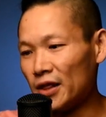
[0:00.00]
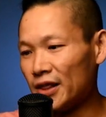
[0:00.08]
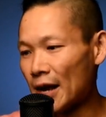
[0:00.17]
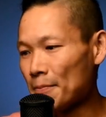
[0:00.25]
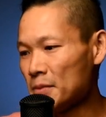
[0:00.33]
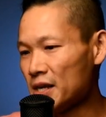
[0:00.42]

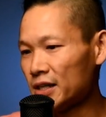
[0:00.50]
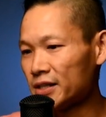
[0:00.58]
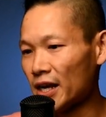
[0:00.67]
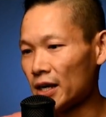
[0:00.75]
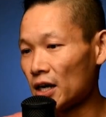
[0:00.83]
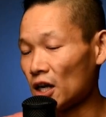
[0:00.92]
let me
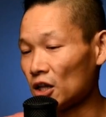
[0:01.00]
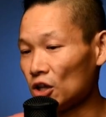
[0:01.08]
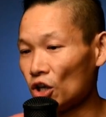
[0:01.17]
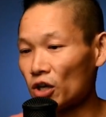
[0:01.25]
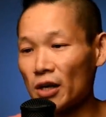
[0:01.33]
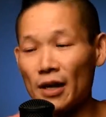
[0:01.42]
take a
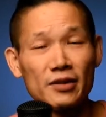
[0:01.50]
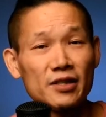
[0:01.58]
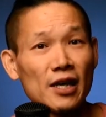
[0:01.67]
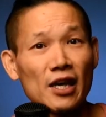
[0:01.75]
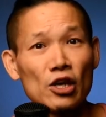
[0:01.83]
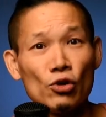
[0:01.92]
look and
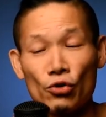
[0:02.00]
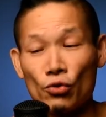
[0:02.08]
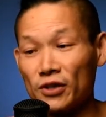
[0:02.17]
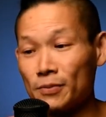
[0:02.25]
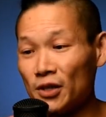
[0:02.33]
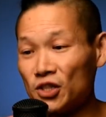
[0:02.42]
get you through
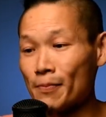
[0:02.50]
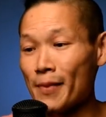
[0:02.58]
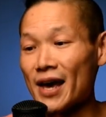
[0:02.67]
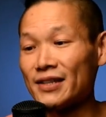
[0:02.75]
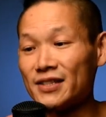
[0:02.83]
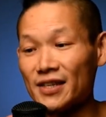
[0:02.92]
this. Midget
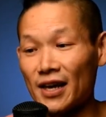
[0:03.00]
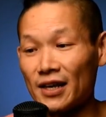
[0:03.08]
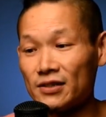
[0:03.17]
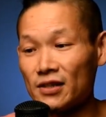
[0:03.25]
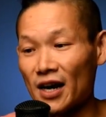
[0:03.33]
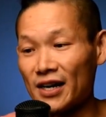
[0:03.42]
Man
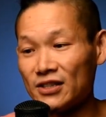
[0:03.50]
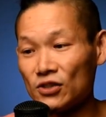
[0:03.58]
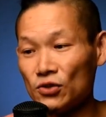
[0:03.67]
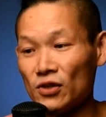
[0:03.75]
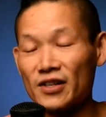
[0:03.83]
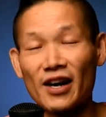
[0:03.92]
says, I
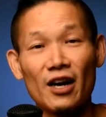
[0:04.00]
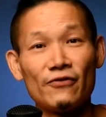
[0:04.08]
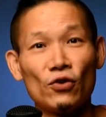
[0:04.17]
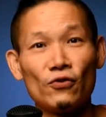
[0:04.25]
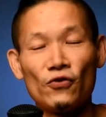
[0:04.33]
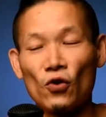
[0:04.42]
still use an
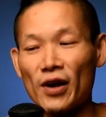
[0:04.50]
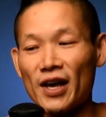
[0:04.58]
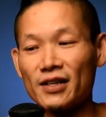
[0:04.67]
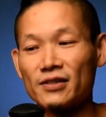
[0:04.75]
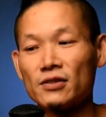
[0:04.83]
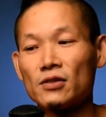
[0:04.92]
iPhone
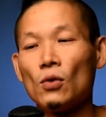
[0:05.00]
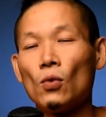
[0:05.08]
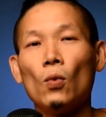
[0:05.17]
4S.